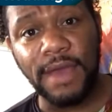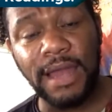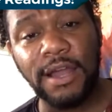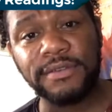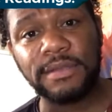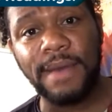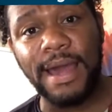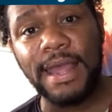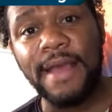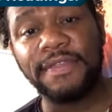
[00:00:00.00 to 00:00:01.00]
Hello,
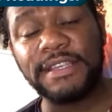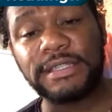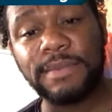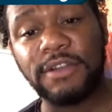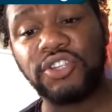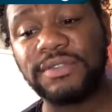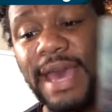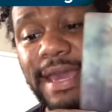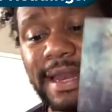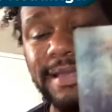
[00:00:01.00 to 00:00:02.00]
somebody. This is about you
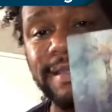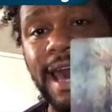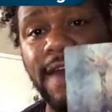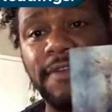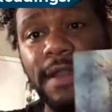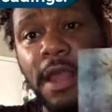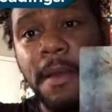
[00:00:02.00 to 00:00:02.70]
taking that staff and